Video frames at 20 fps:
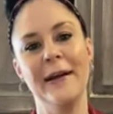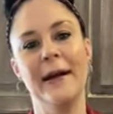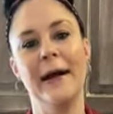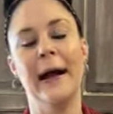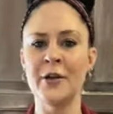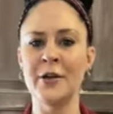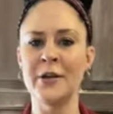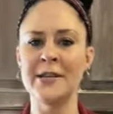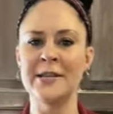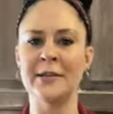
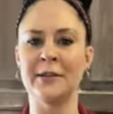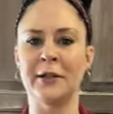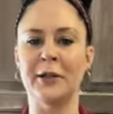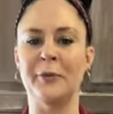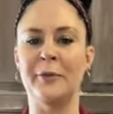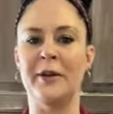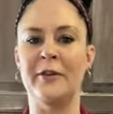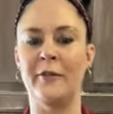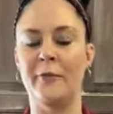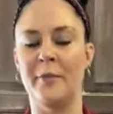There is a little
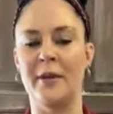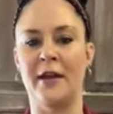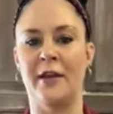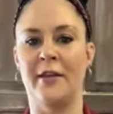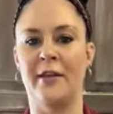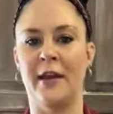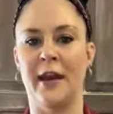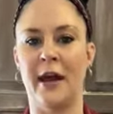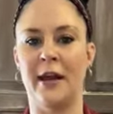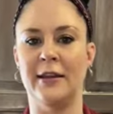bit of a myth
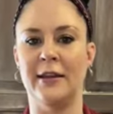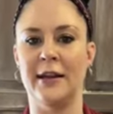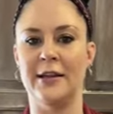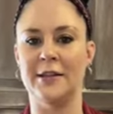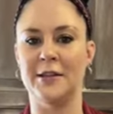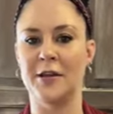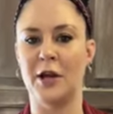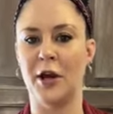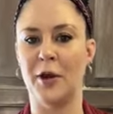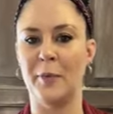that I'd like
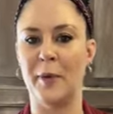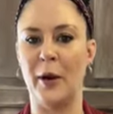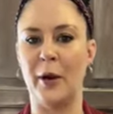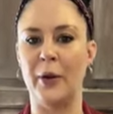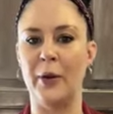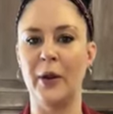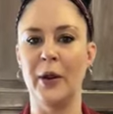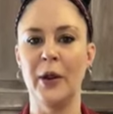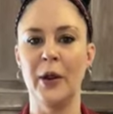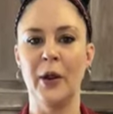to talk
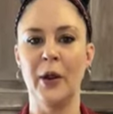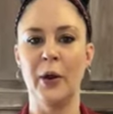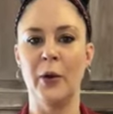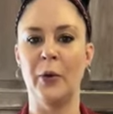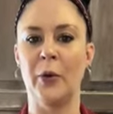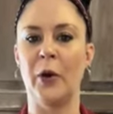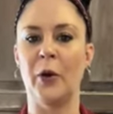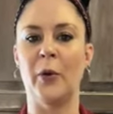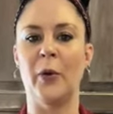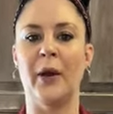about
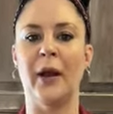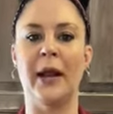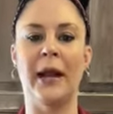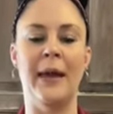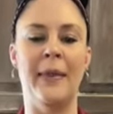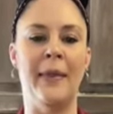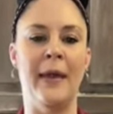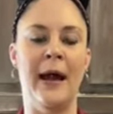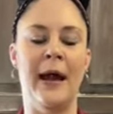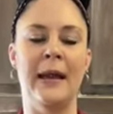real quick,
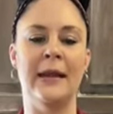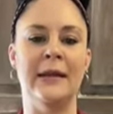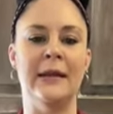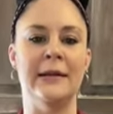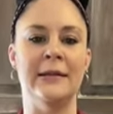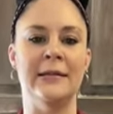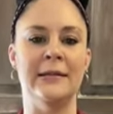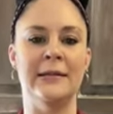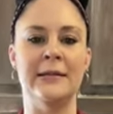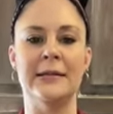and that
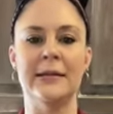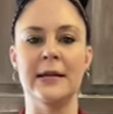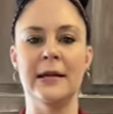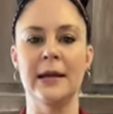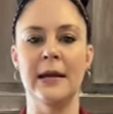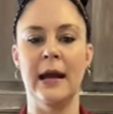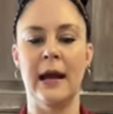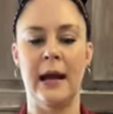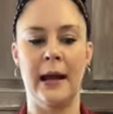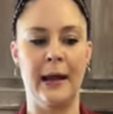is
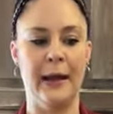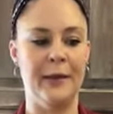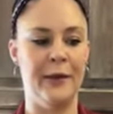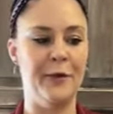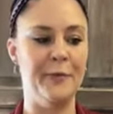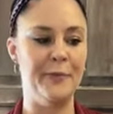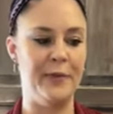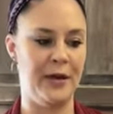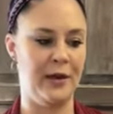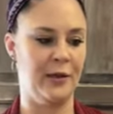the
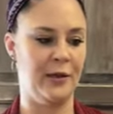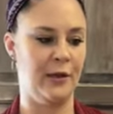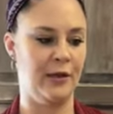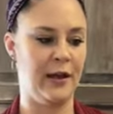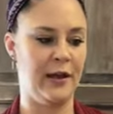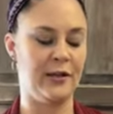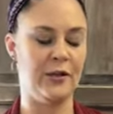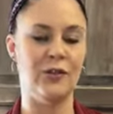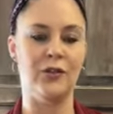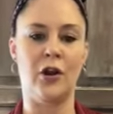myth
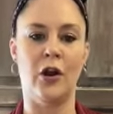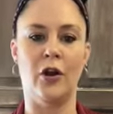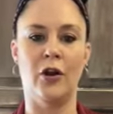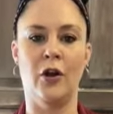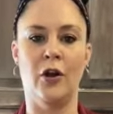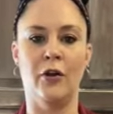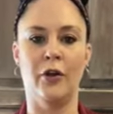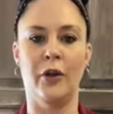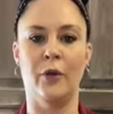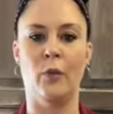that Strong
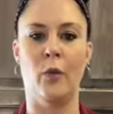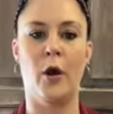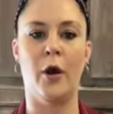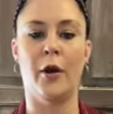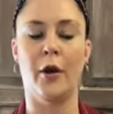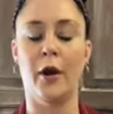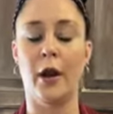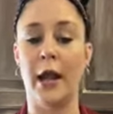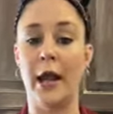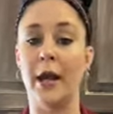Kangen
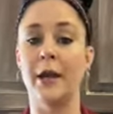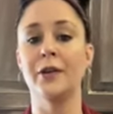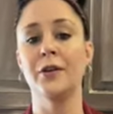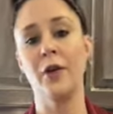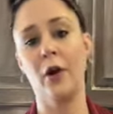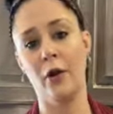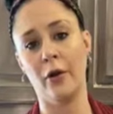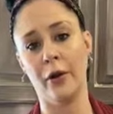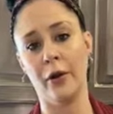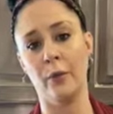water and
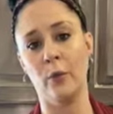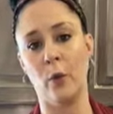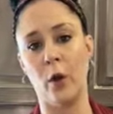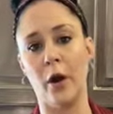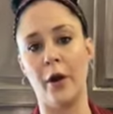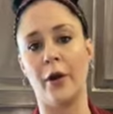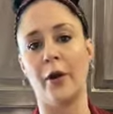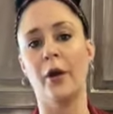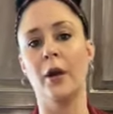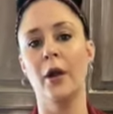Kangen
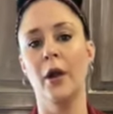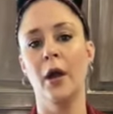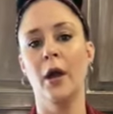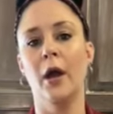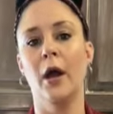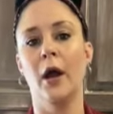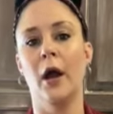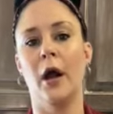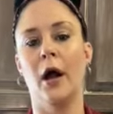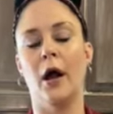water
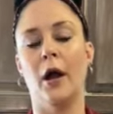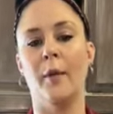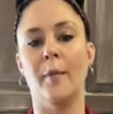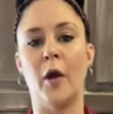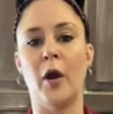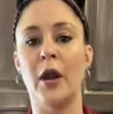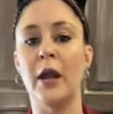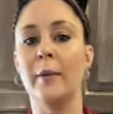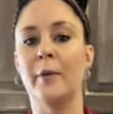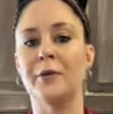
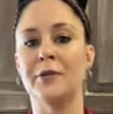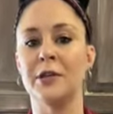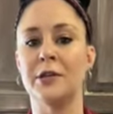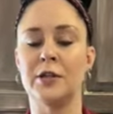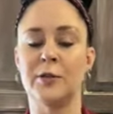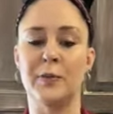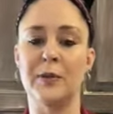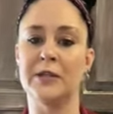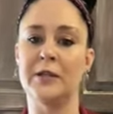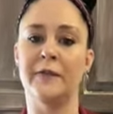are able to
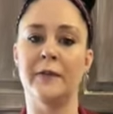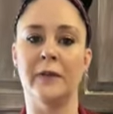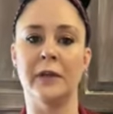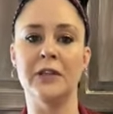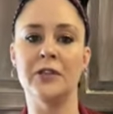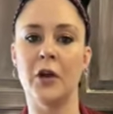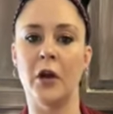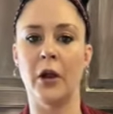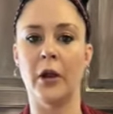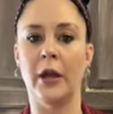specifically
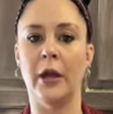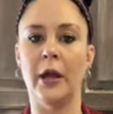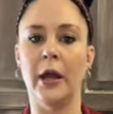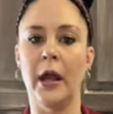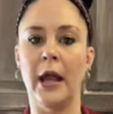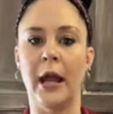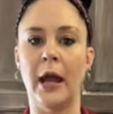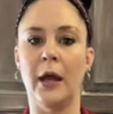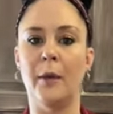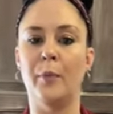target
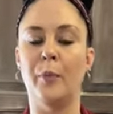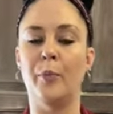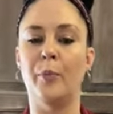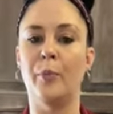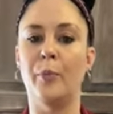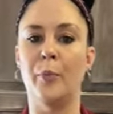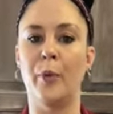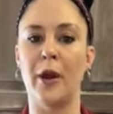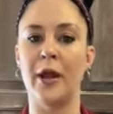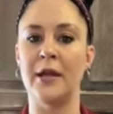and
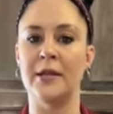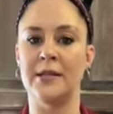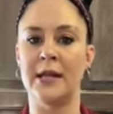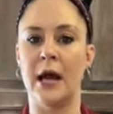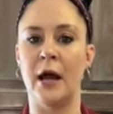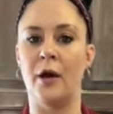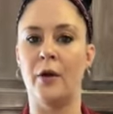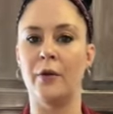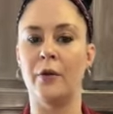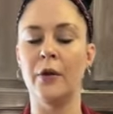break
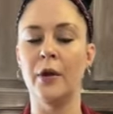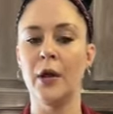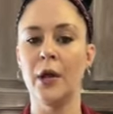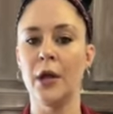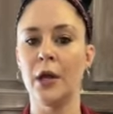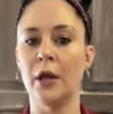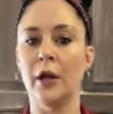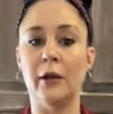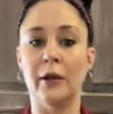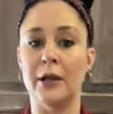down
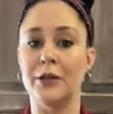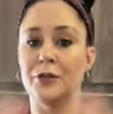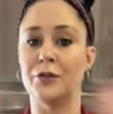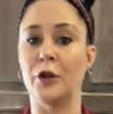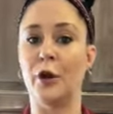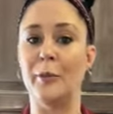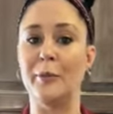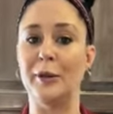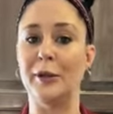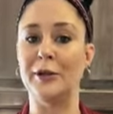
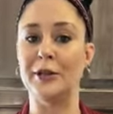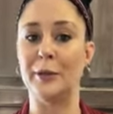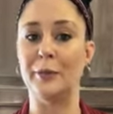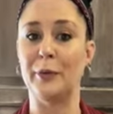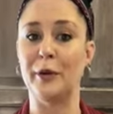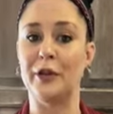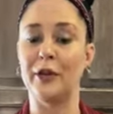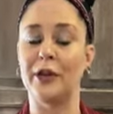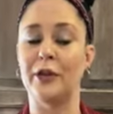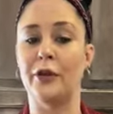cholesterol buildup
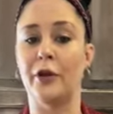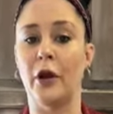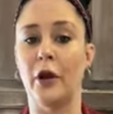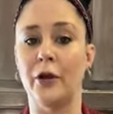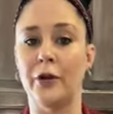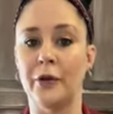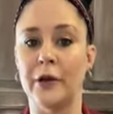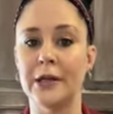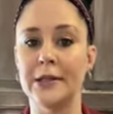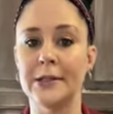within your
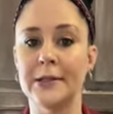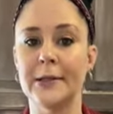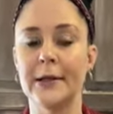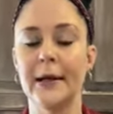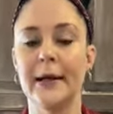arteries.